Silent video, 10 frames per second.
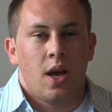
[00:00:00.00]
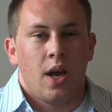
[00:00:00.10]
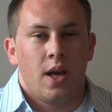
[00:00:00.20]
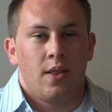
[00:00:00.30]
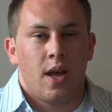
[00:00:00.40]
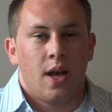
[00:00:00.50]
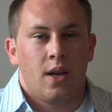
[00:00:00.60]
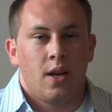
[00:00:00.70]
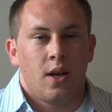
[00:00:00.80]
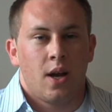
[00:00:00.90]
And
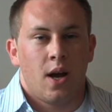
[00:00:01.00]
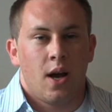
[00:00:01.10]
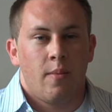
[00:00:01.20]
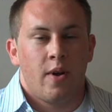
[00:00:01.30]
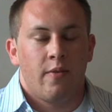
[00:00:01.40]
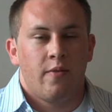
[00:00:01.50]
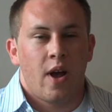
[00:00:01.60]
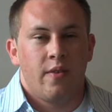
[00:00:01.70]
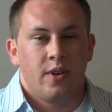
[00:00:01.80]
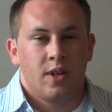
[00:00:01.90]
then um,
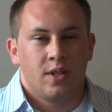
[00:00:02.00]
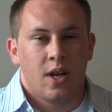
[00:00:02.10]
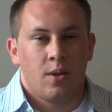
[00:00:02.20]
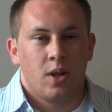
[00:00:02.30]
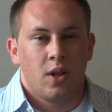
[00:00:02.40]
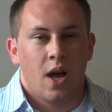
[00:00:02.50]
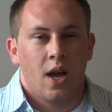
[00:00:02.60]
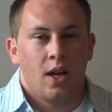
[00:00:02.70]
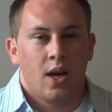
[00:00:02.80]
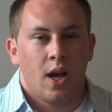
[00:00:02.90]
five years down the
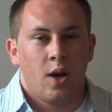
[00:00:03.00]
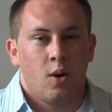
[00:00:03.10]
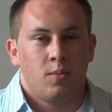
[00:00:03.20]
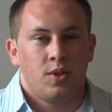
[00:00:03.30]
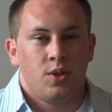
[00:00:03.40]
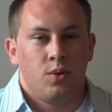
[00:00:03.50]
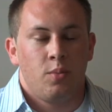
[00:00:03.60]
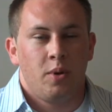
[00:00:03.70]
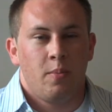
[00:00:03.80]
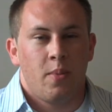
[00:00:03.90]
line, I hope to
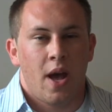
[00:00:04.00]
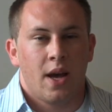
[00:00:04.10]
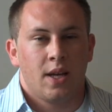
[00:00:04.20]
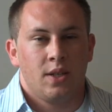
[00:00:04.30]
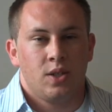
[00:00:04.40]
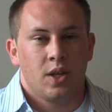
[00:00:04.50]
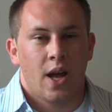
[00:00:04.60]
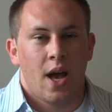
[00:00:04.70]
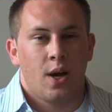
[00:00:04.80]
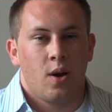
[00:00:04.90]
be back in
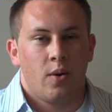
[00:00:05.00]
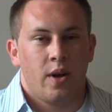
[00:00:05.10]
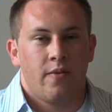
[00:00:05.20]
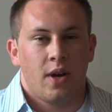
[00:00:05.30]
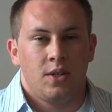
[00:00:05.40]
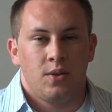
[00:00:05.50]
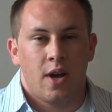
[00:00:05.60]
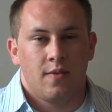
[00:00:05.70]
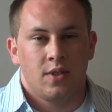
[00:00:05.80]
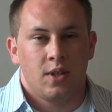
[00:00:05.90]
Chicago if I do
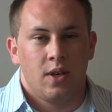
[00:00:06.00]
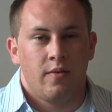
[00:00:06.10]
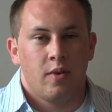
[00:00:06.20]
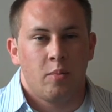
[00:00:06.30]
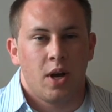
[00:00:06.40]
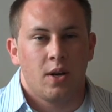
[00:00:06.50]
have to leave upon